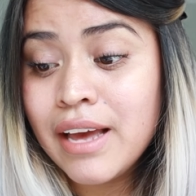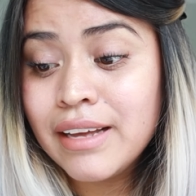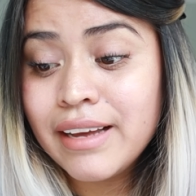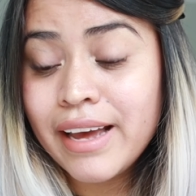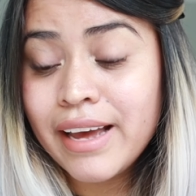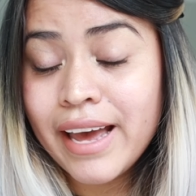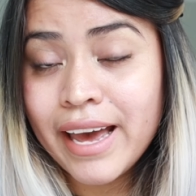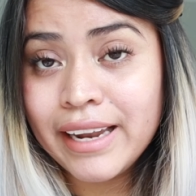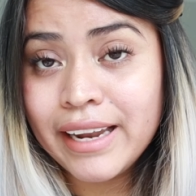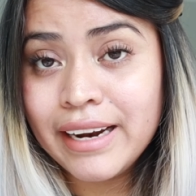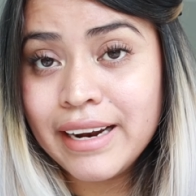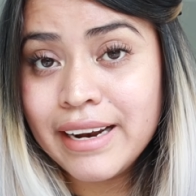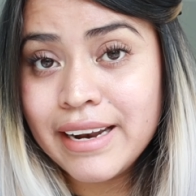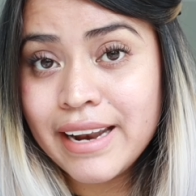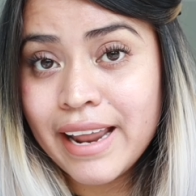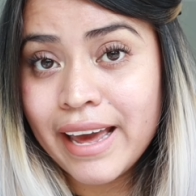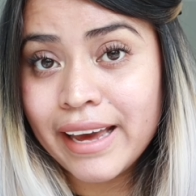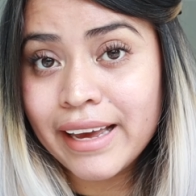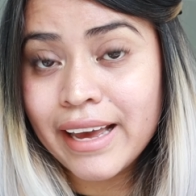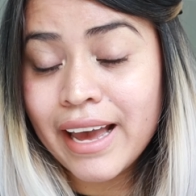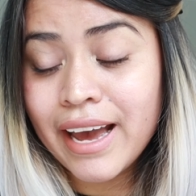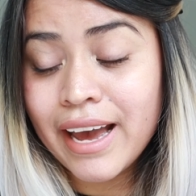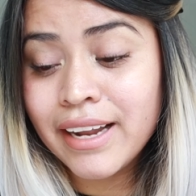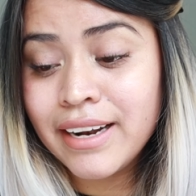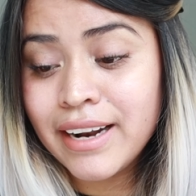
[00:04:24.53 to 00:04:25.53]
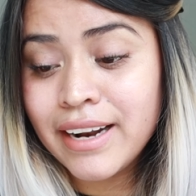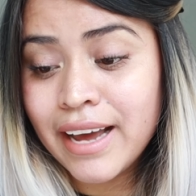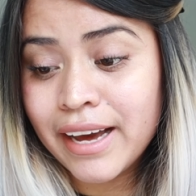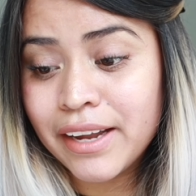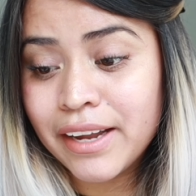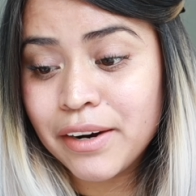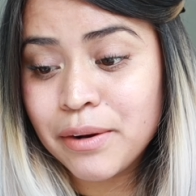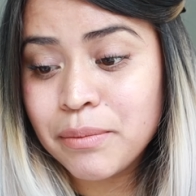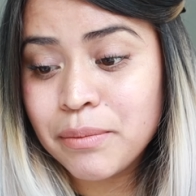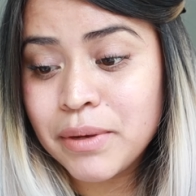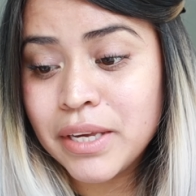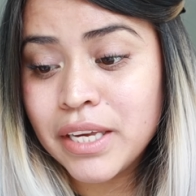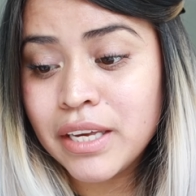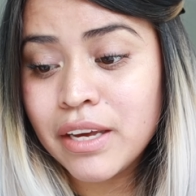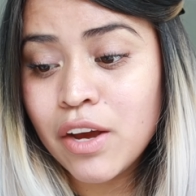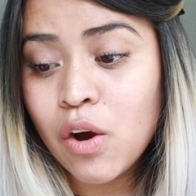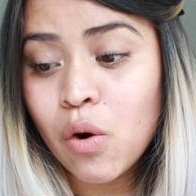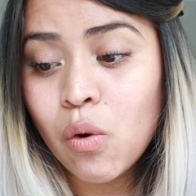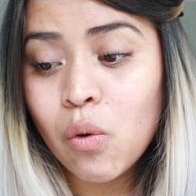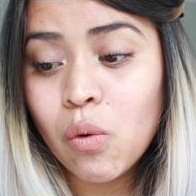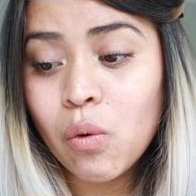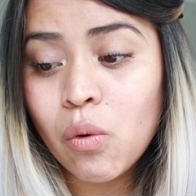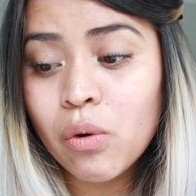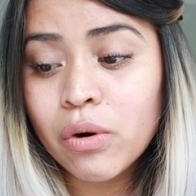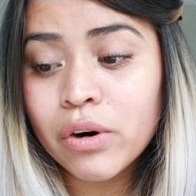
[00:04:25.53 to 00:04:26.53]
Head and Neck Anatomy,
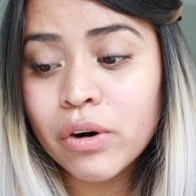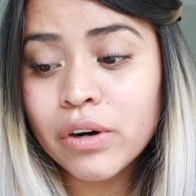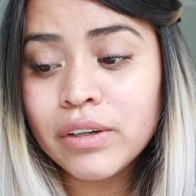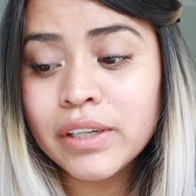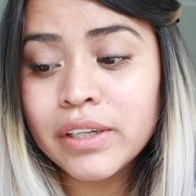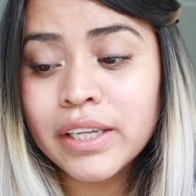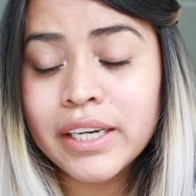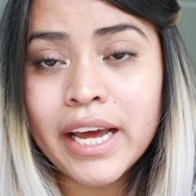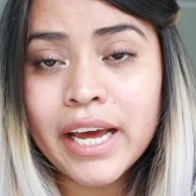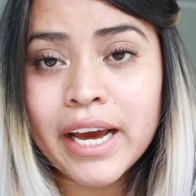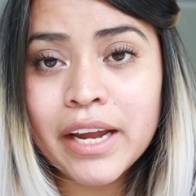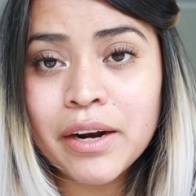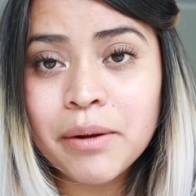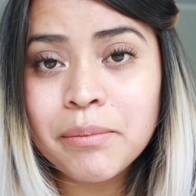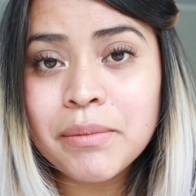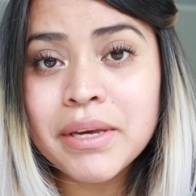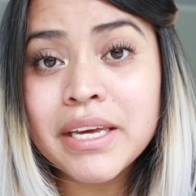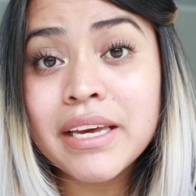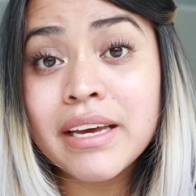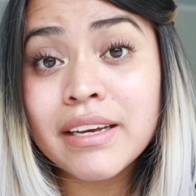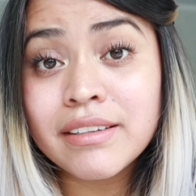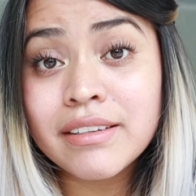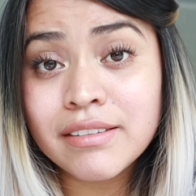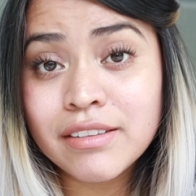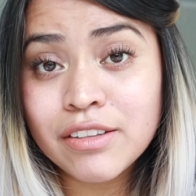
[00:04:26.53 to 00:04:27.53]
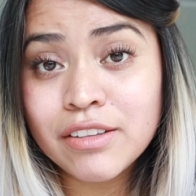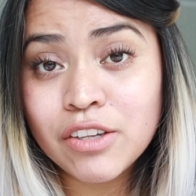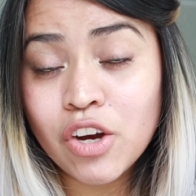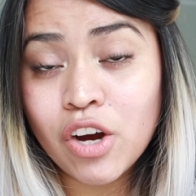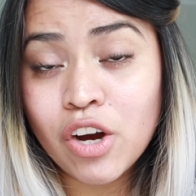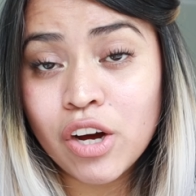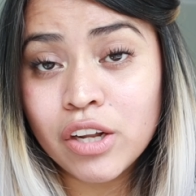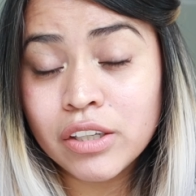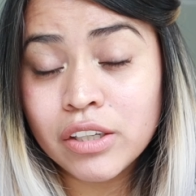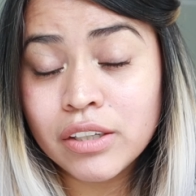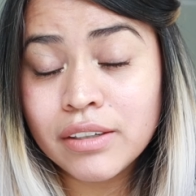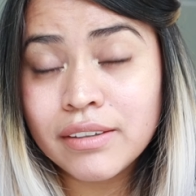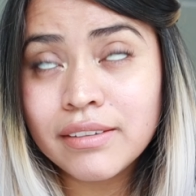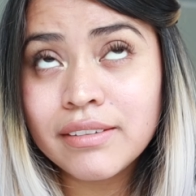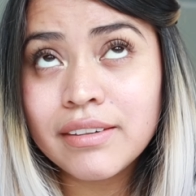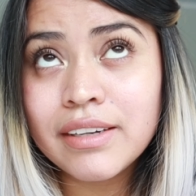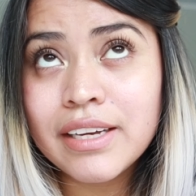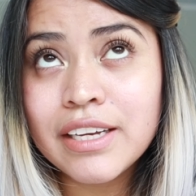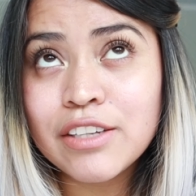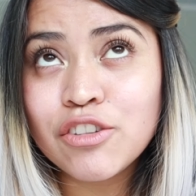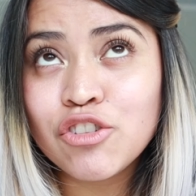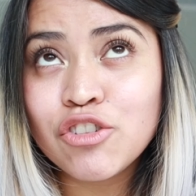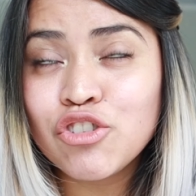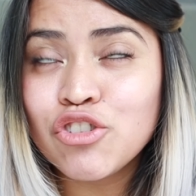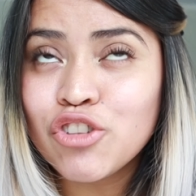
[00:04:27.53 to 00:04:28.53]
Oral Anatomy,
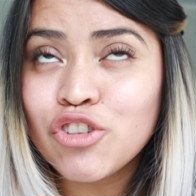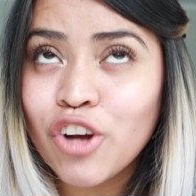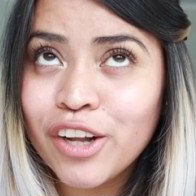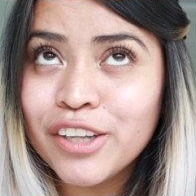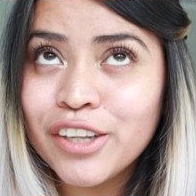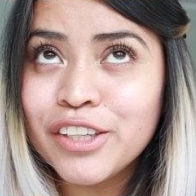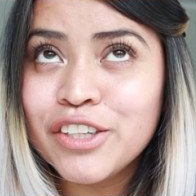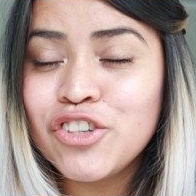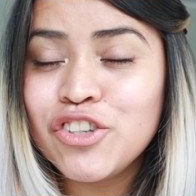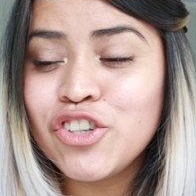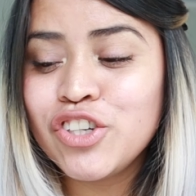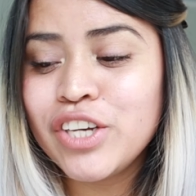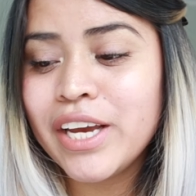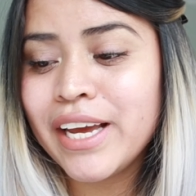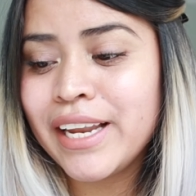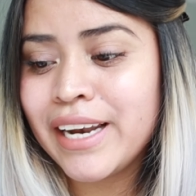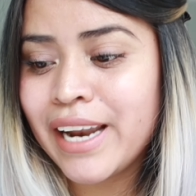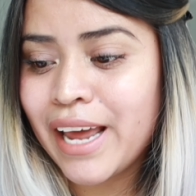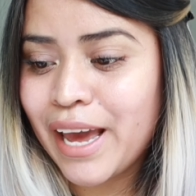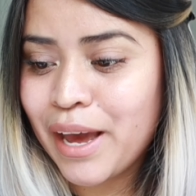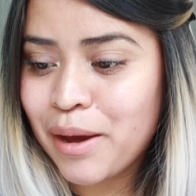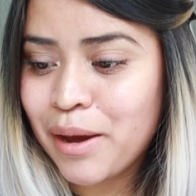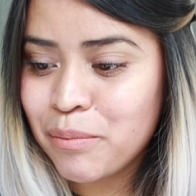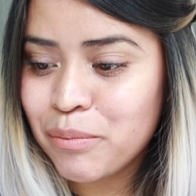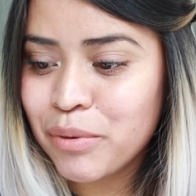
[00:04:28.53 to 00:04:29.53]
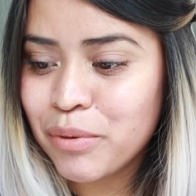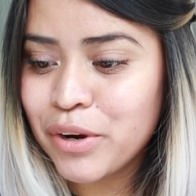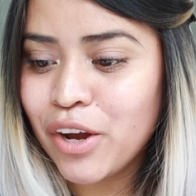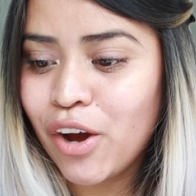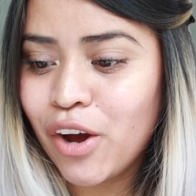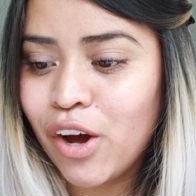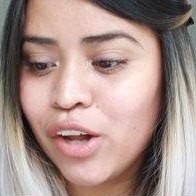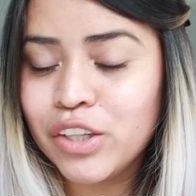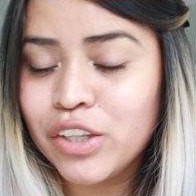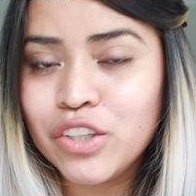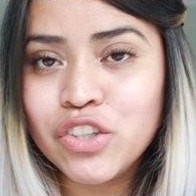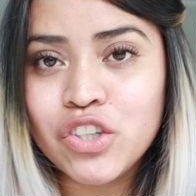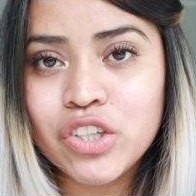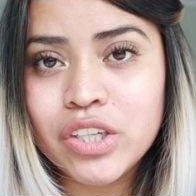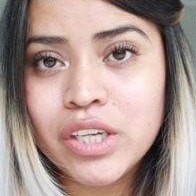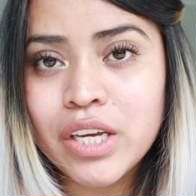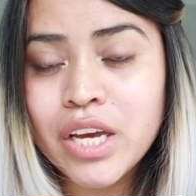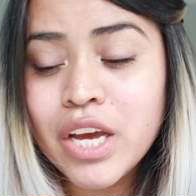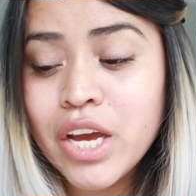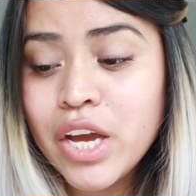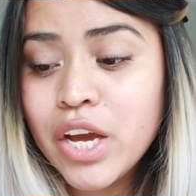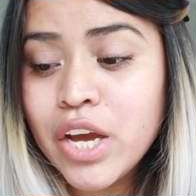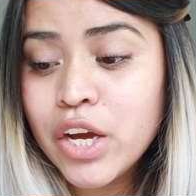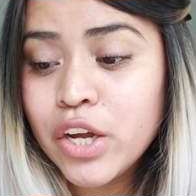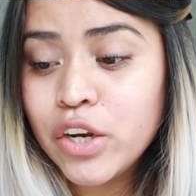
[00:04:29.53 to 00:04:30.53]
Histology and Embryology,
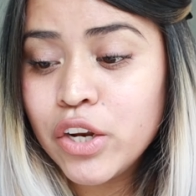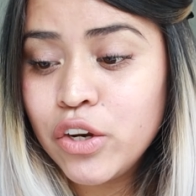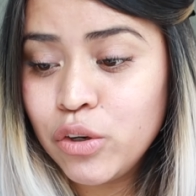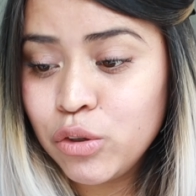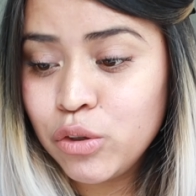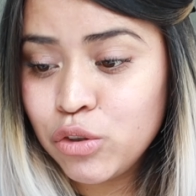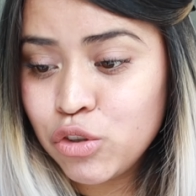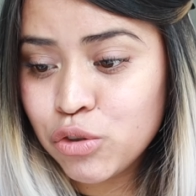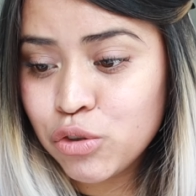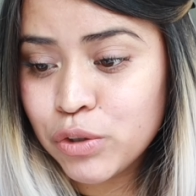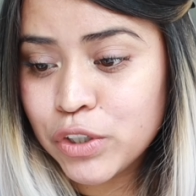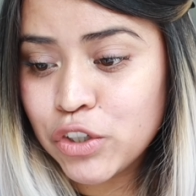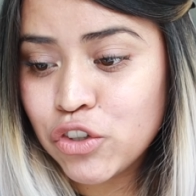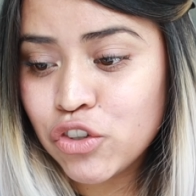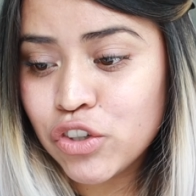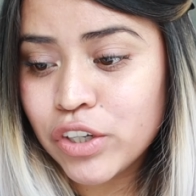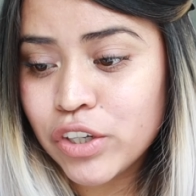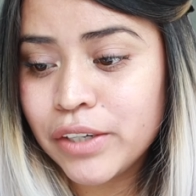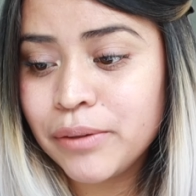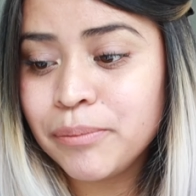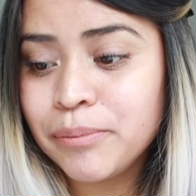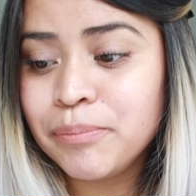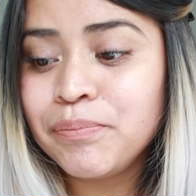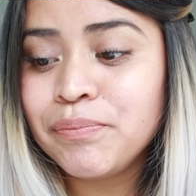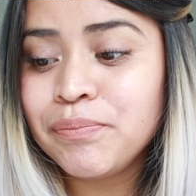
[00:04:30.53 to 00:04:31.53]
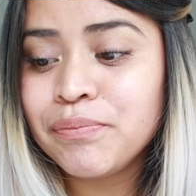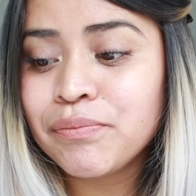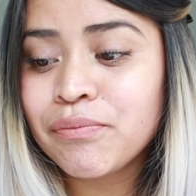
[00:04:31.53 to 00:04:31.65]
Nutrition.